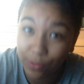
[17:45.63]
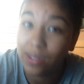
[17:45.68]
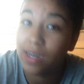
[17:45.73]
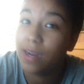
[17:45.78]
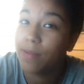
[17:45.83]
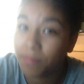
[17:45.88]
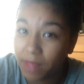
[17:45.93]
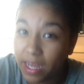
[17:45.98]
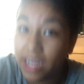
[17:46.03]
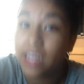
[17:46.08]
And
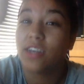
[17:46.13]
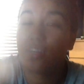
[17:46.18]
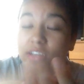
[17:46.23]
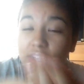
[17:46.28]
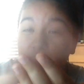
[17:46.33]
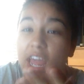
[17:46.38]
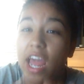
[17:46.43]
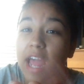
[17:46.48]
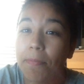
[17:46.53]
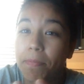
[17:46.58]
I'm like,
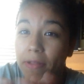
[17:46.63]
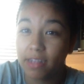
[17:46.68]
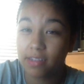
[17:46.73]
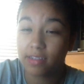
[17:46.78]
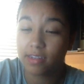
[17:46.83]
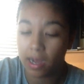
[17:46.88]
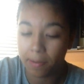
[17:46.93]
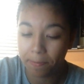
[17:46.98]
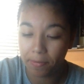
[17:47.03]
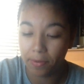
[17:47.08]
A+
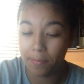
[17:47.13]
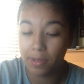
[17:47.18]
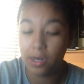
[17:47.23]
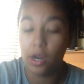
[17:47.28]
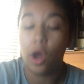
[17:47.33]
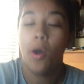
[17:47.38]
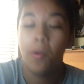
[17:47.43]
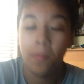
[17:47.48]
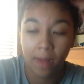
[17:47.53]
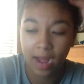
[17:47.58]
couple. But
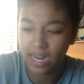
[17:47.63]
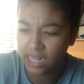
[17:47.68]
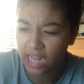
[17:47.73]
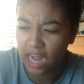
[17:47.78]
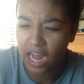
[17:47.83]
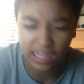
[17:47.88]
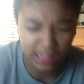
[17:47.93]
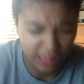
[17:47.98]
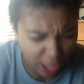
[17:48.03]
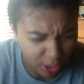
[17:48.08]
oh my
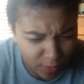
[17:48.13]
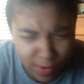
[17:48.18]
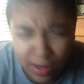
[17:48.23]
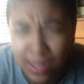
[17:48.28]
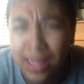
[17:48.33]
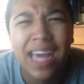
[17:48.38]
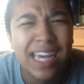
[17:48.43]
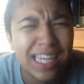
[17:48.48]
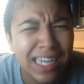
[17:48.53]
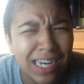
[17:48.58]
god, they're
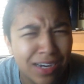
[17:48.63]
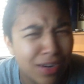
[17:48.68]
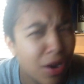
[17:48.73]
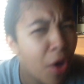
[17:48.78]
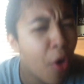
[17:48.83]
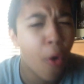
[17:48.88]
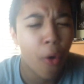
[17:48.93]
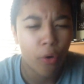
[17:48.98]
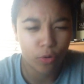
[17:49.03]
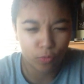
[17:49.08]
related?
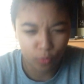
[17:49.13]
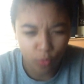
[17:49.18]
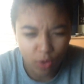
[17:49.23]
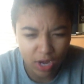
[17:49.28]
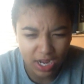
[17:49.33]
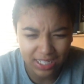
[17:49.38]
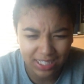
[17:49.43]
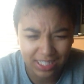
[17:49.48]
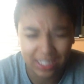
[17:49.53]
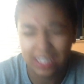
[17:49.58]

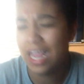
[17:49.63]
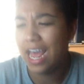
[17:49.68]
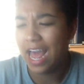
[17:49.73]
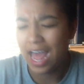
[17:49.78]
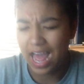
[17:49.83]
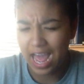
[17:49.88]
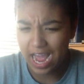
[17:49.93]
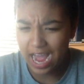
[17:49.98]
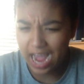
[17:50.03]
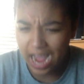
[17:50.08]
What?
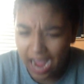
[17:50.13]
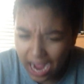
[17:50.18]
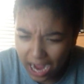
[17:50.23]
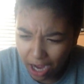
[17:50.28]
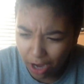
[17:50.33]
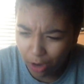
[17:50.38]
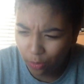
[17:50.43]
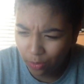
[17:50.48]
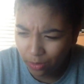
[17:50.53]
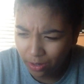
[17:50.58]

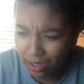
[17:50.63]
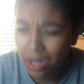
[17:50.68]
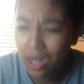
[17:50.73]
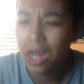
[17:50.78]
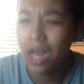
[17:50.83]
How?